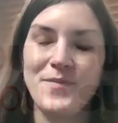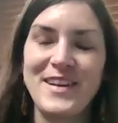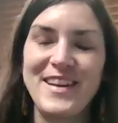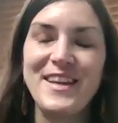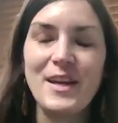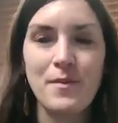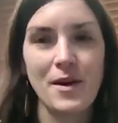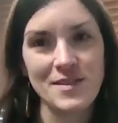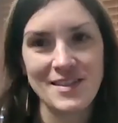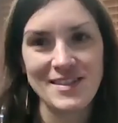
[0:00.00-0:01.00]
When I think
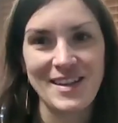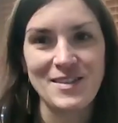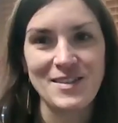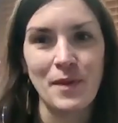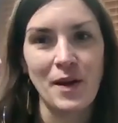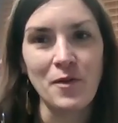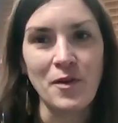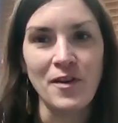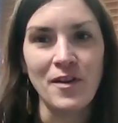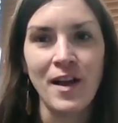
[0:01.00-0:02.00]
about success in my
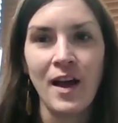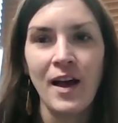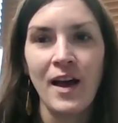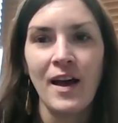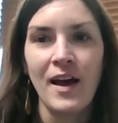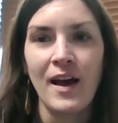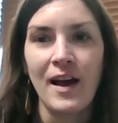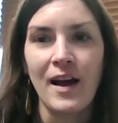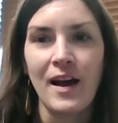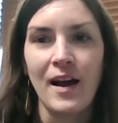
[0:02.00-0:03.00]
role,
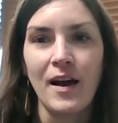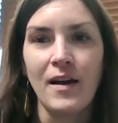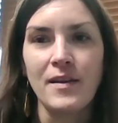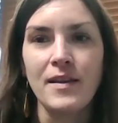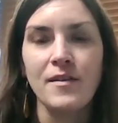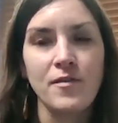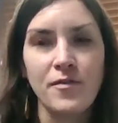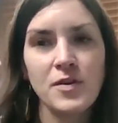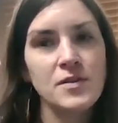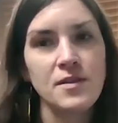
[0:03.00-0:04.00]
I think
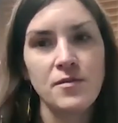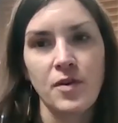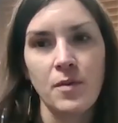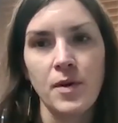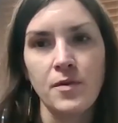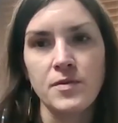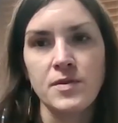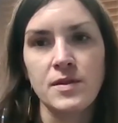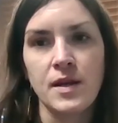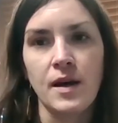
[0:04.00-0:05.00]
first and
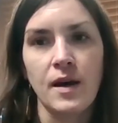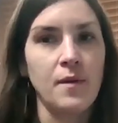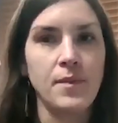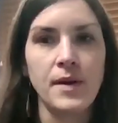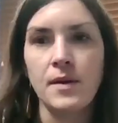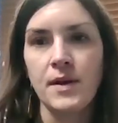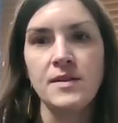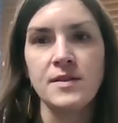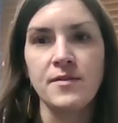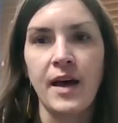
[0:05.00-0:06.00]
foremost, a big
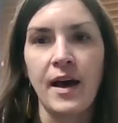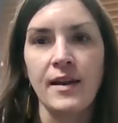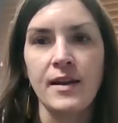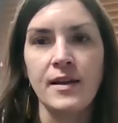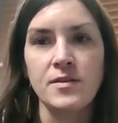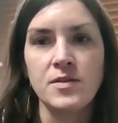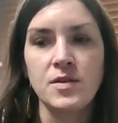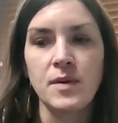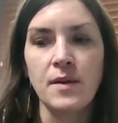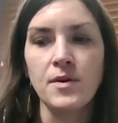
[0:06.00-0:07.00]
piece of that is
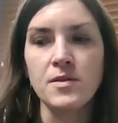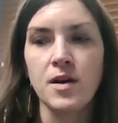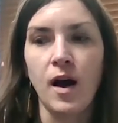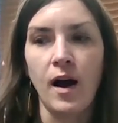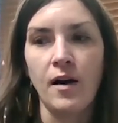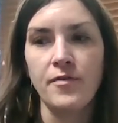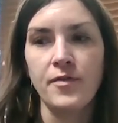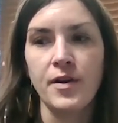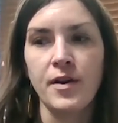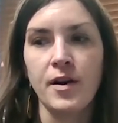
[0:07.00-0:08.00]
to be able to
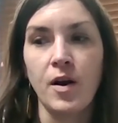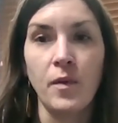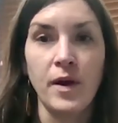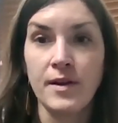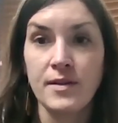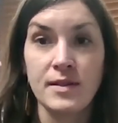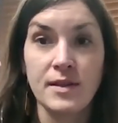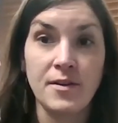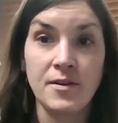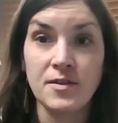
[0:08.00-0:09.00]
offer awareness and
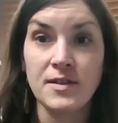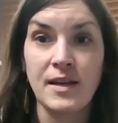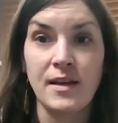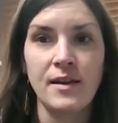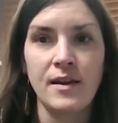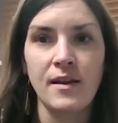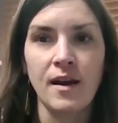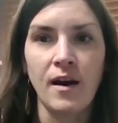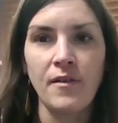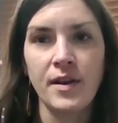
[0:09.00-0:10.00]
understanding
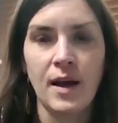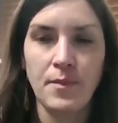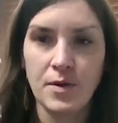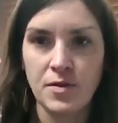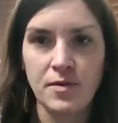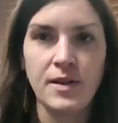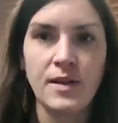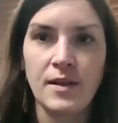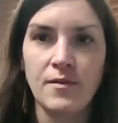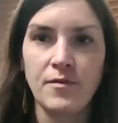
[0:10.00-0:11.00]
of an
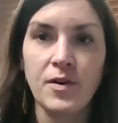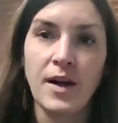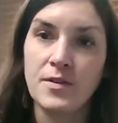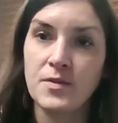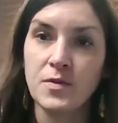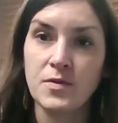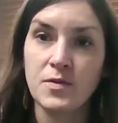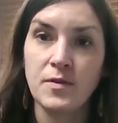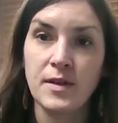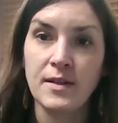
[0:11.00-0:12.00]
opportunity for high school
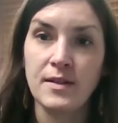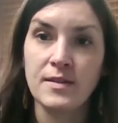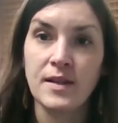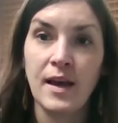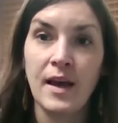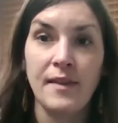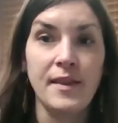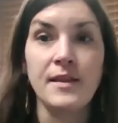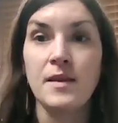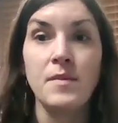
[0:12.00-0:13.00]
students
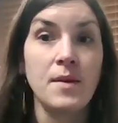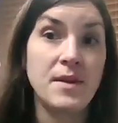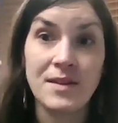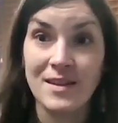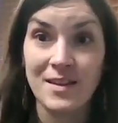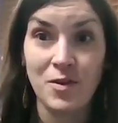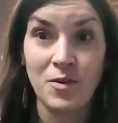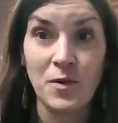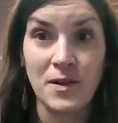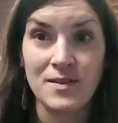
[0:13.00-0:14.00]
that they maybe didn't even
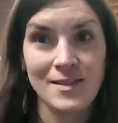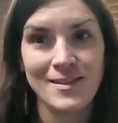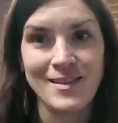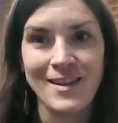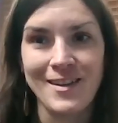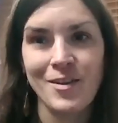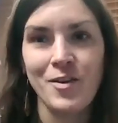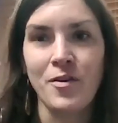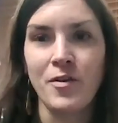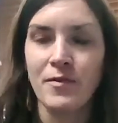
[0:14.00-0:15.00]
know existed. You
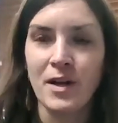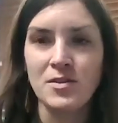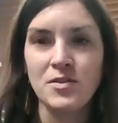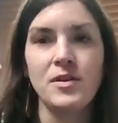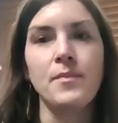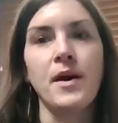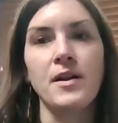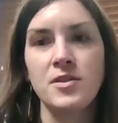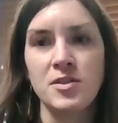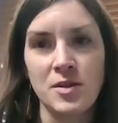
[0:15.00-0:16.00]
know, registered
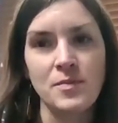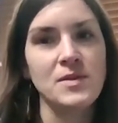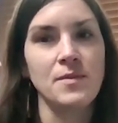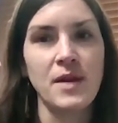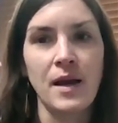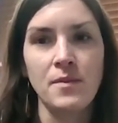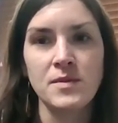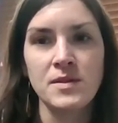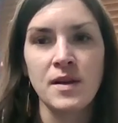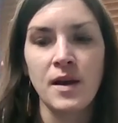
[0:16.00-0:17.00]
apprenticeship
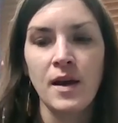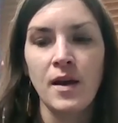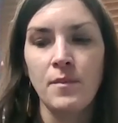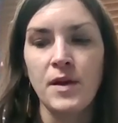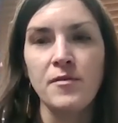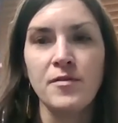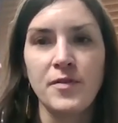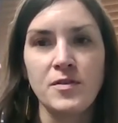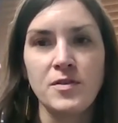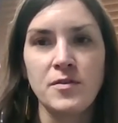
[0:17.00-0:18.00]
sometimes being
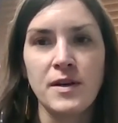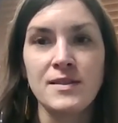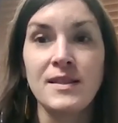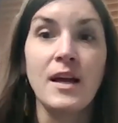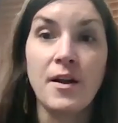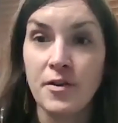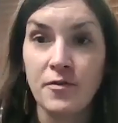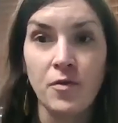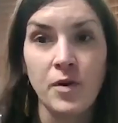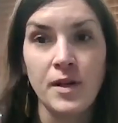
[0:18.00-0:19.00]
referred to as the other
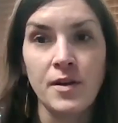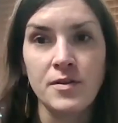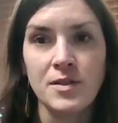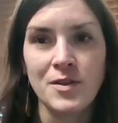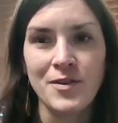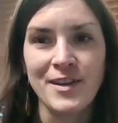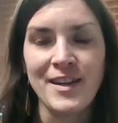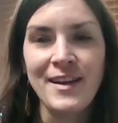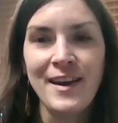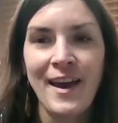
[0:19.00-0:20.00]
four year
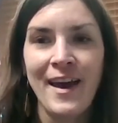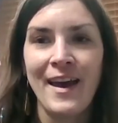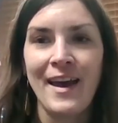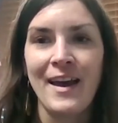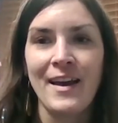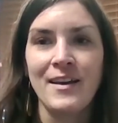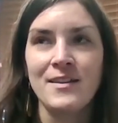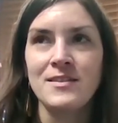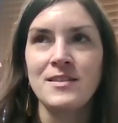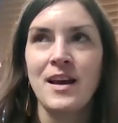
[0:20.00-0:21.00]
degree
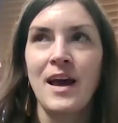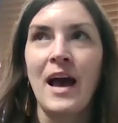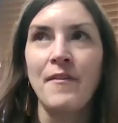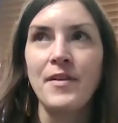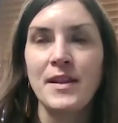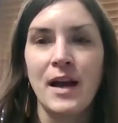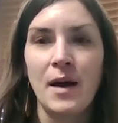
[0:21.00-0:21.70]
and having the